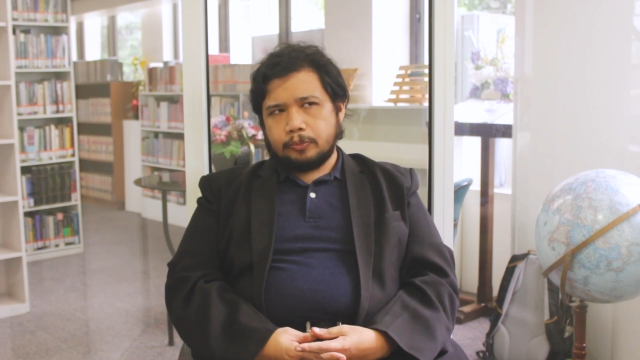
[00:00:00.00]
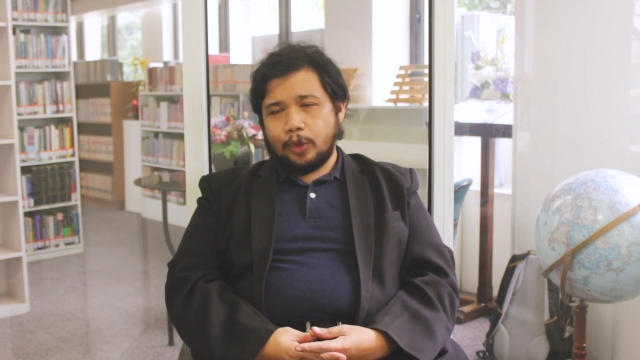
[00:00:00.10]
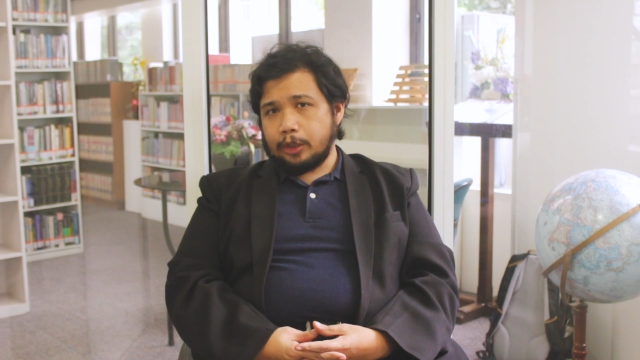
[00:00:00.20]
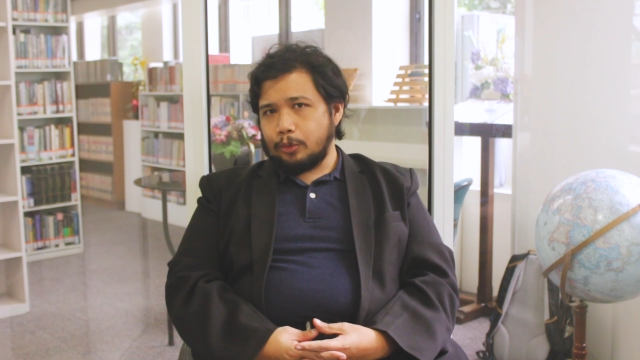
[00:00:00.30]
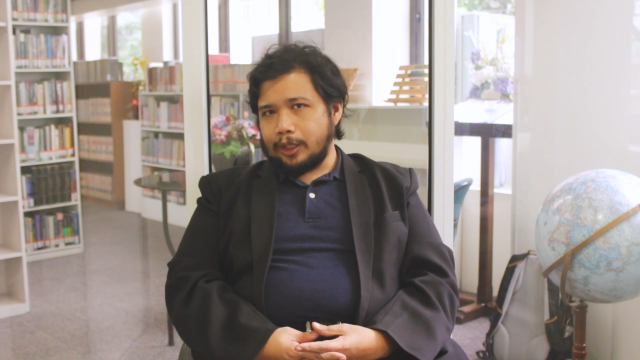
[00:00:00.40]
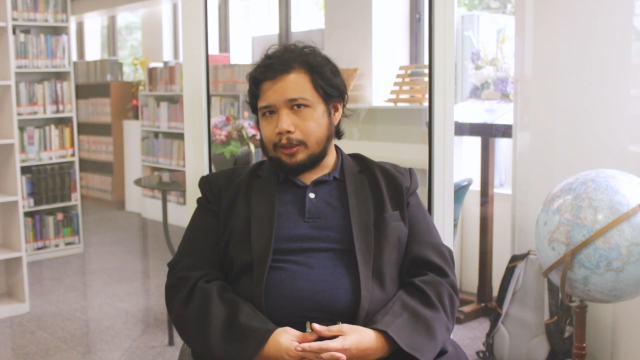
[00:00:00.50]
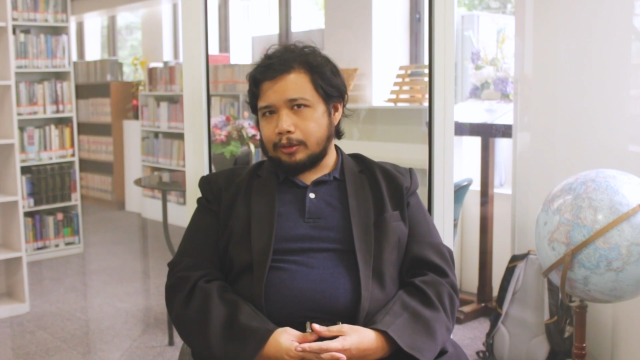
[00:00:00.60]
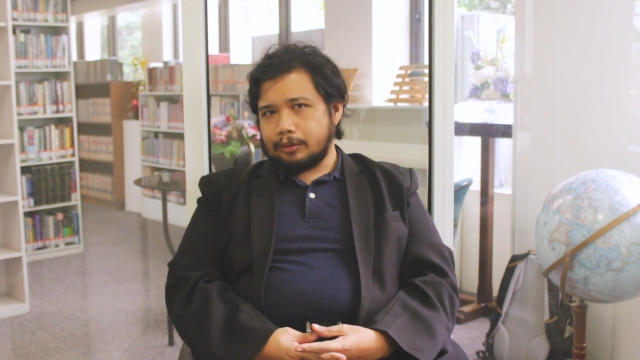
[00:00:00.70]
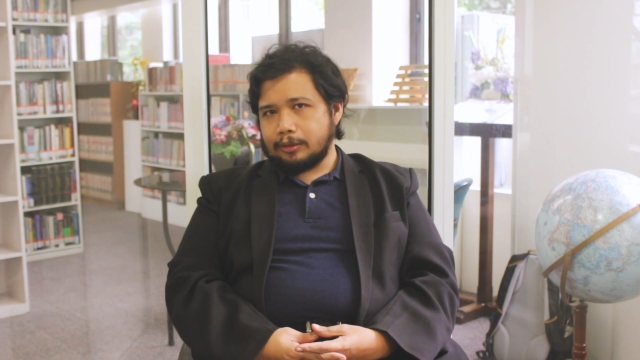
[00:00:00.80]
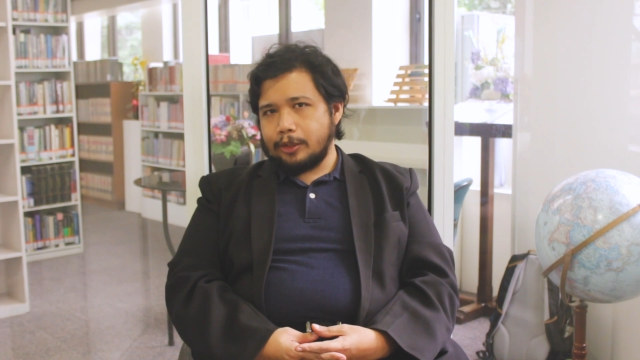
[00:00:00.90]
Not quite.
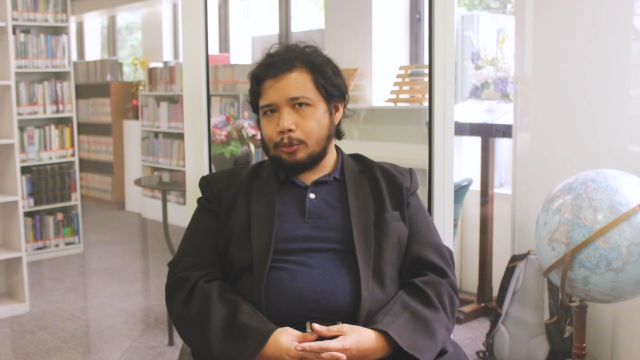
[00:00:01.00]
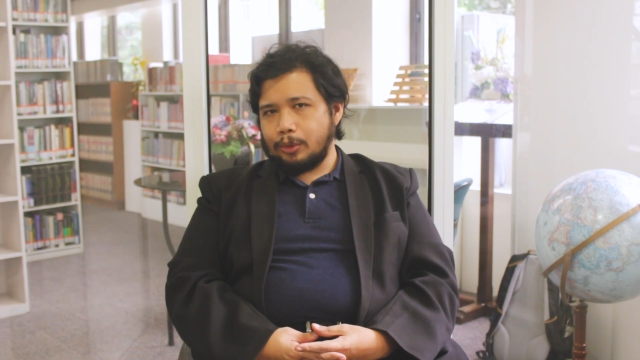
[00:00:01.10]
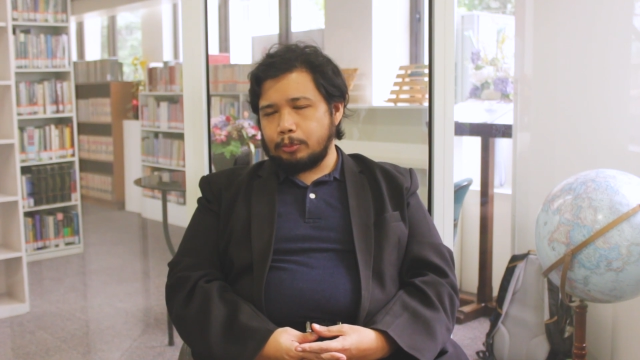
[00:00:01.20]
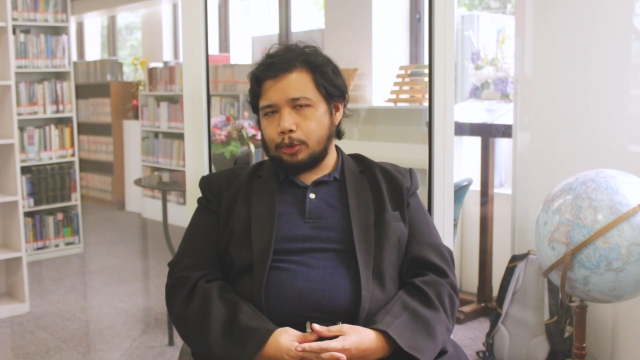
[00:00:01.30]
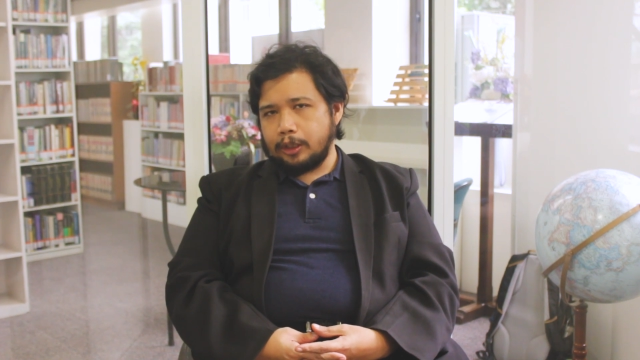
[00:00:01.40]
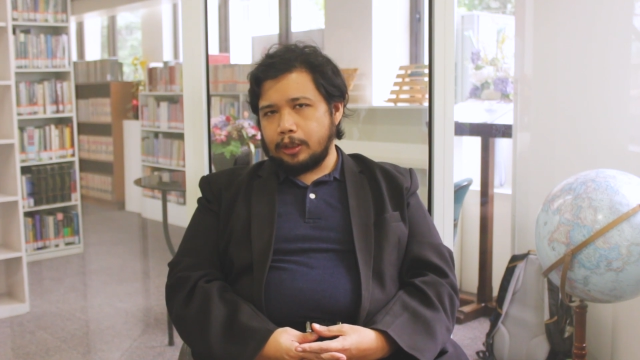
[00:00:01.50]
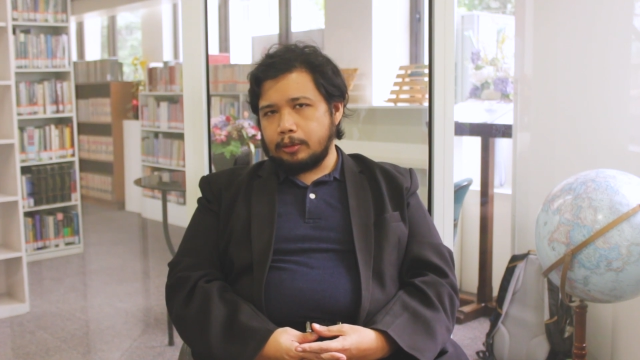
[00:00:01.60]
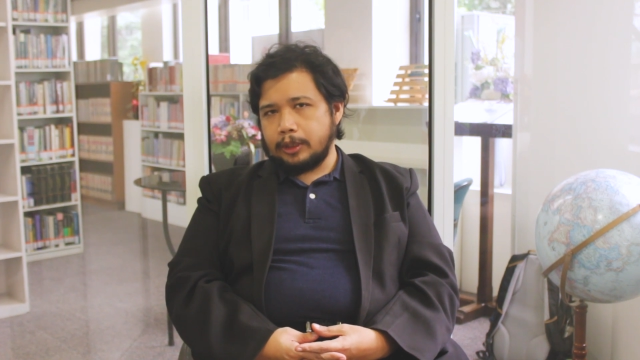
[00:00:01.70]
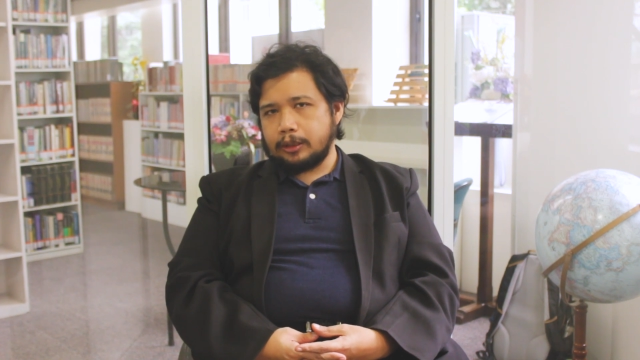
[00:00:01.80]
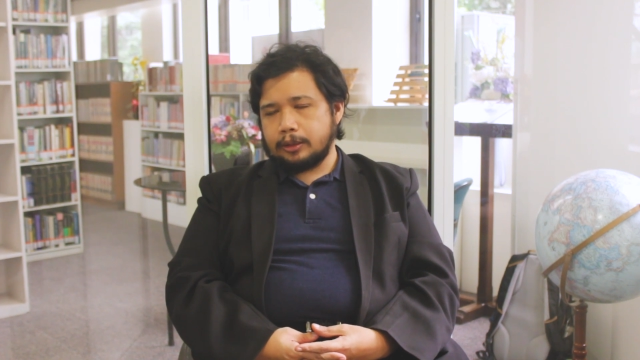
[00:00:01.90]
There's one more
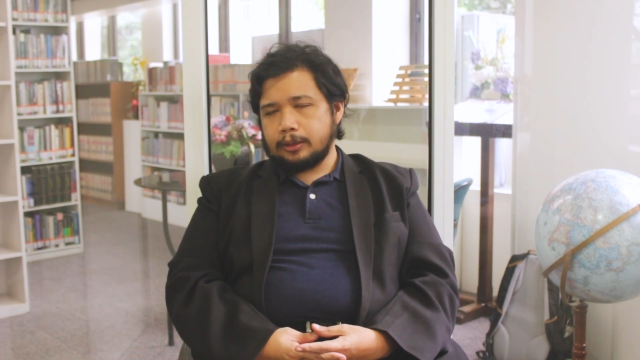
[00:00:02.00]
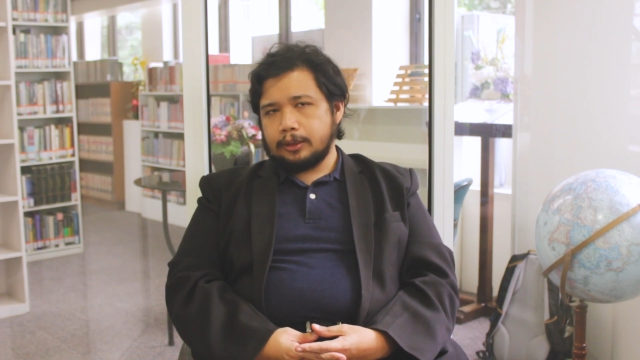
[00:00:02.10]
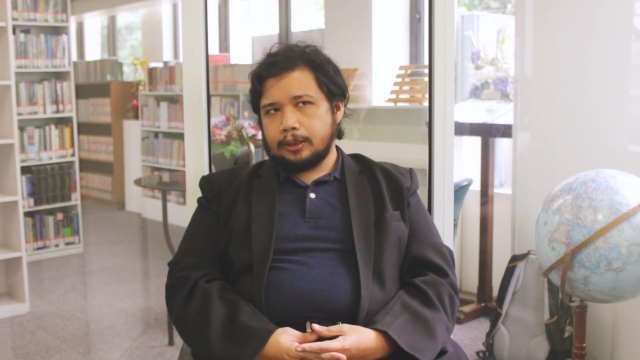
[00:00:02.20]
element,